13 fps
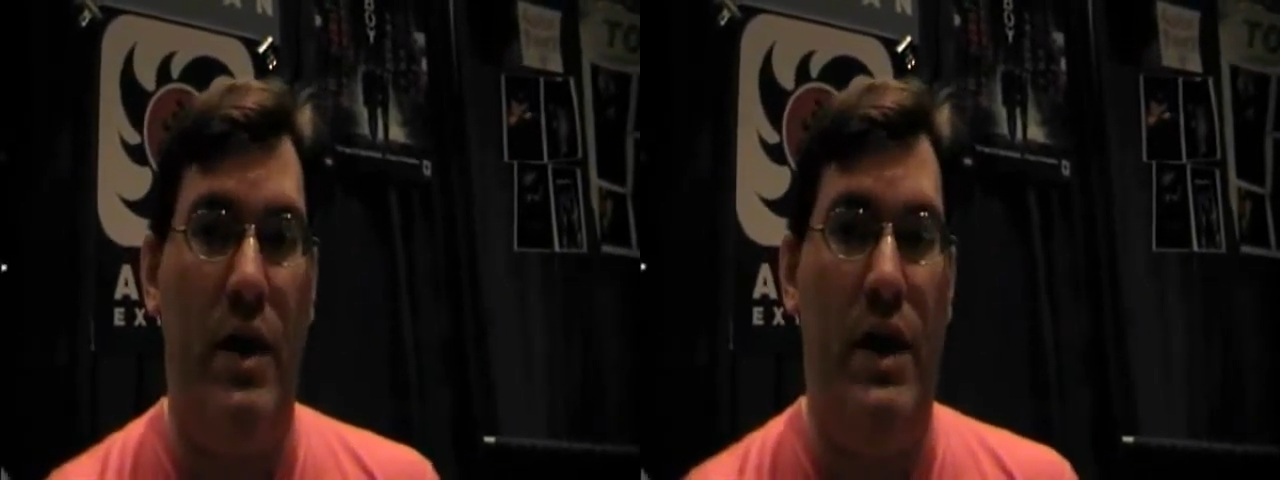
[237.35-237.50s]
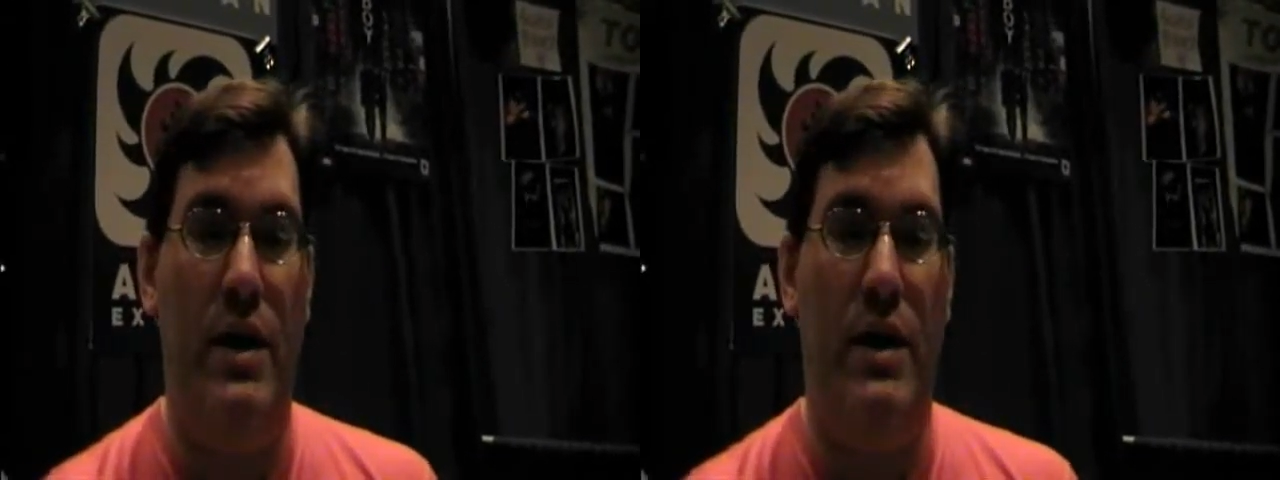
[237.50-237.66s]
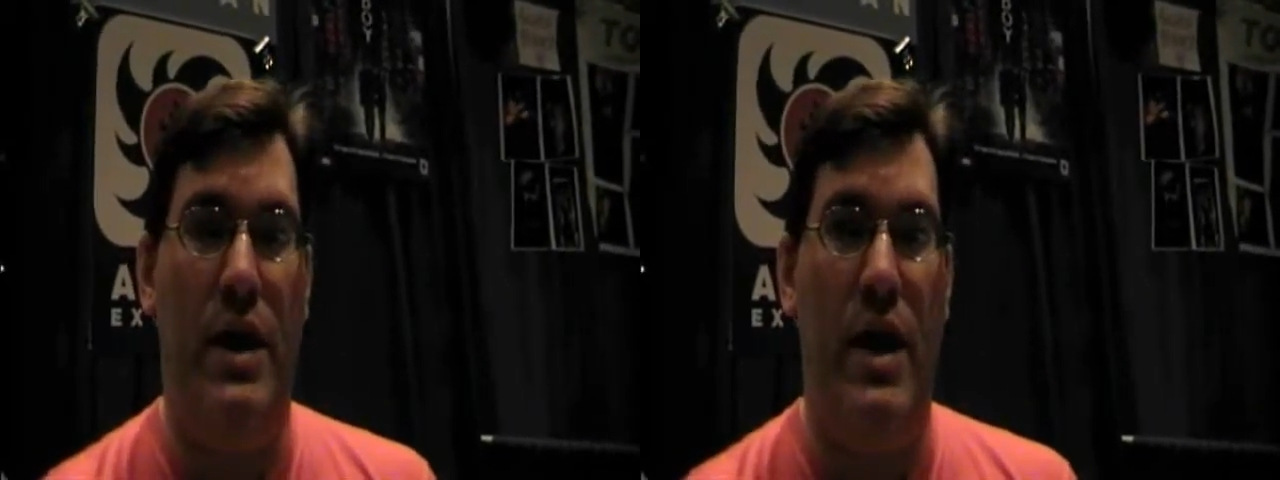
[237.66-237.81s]

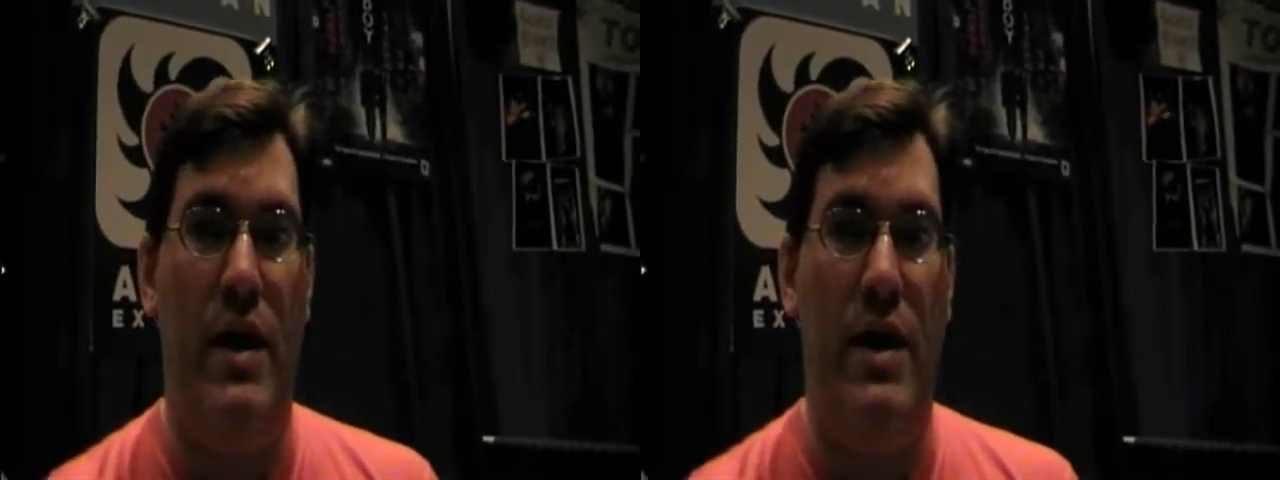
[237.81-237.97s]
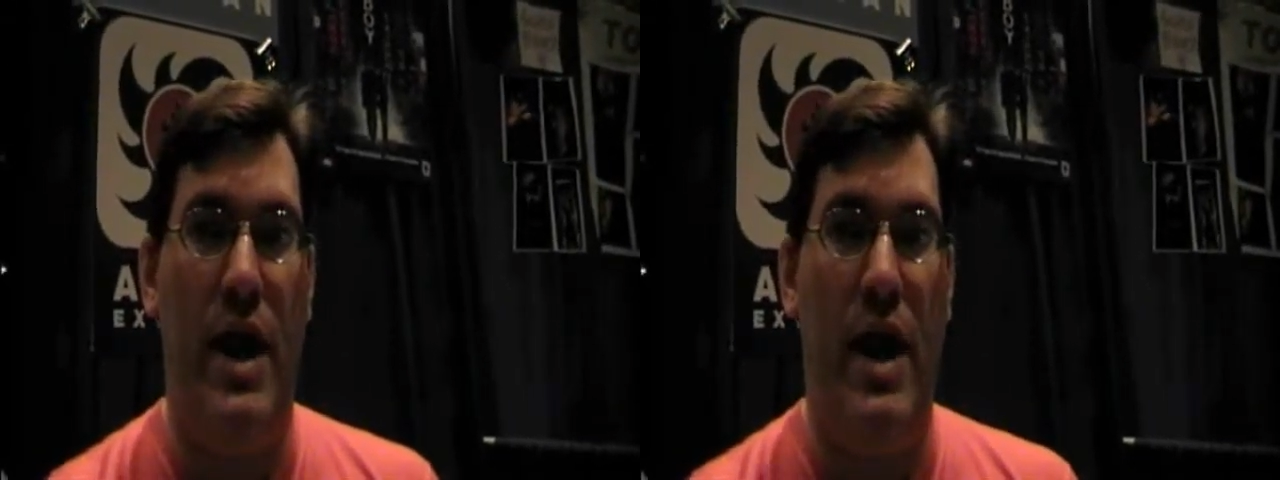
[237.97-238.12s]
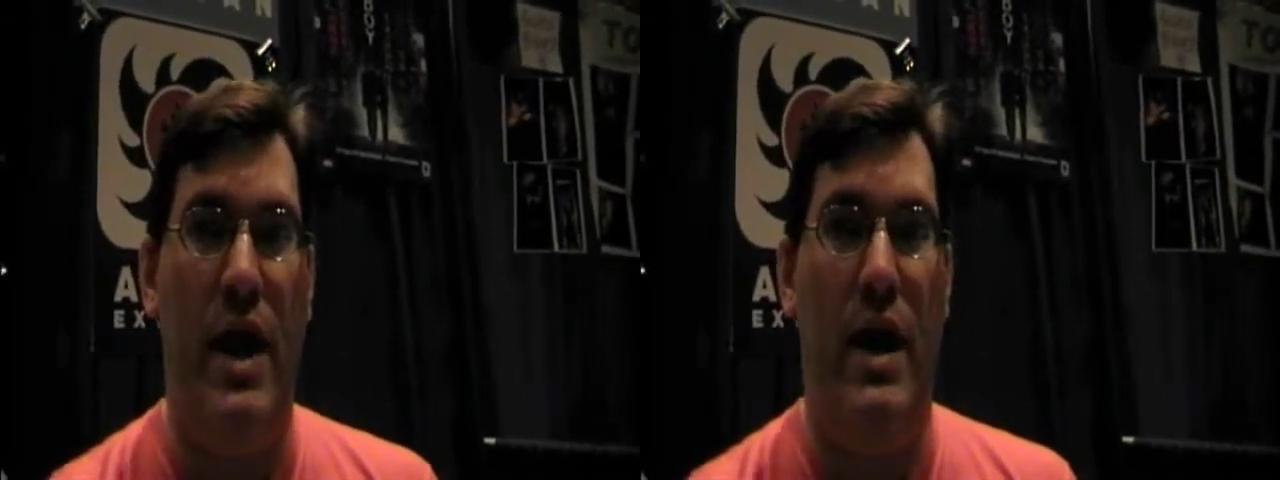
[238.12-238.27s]
it,
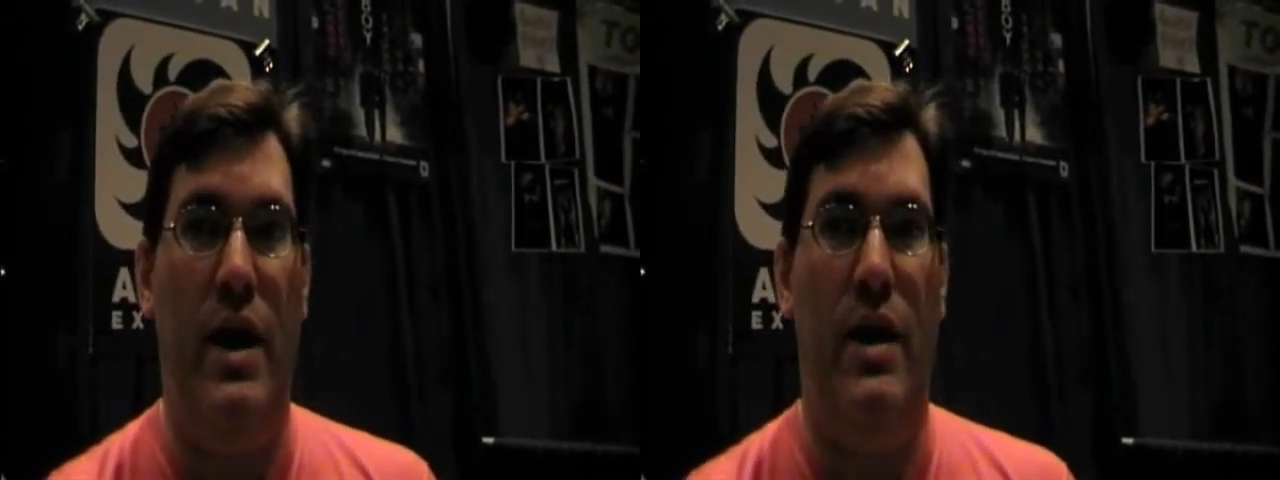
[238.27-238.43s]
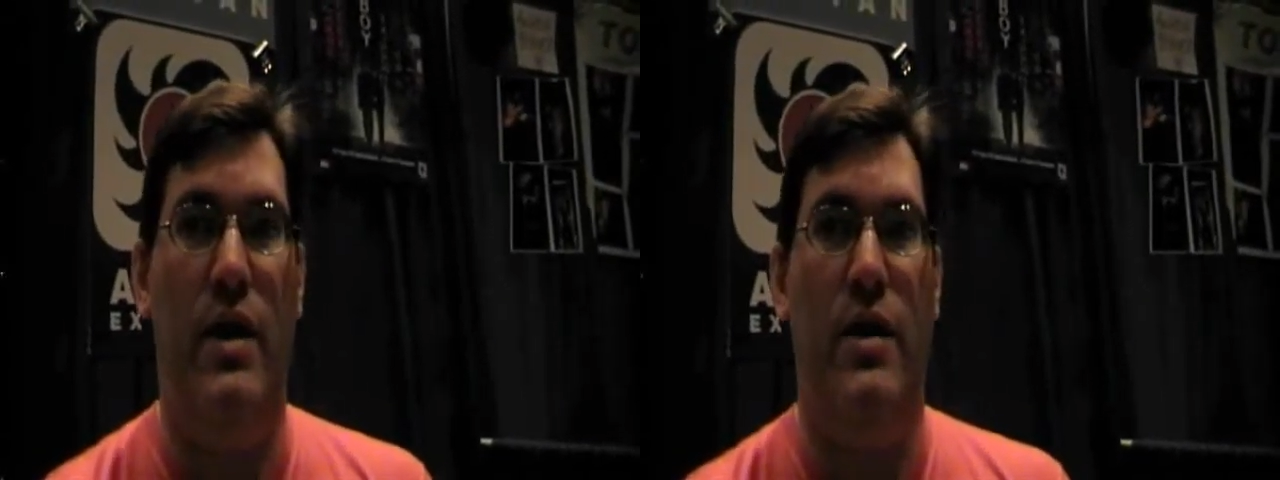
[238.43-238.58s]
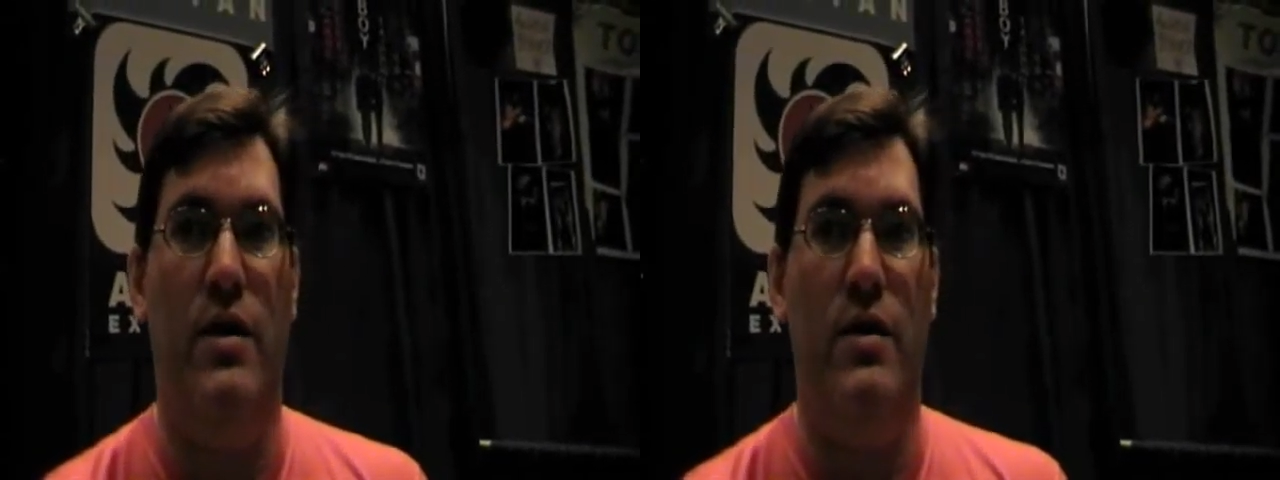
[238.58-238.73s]
then they,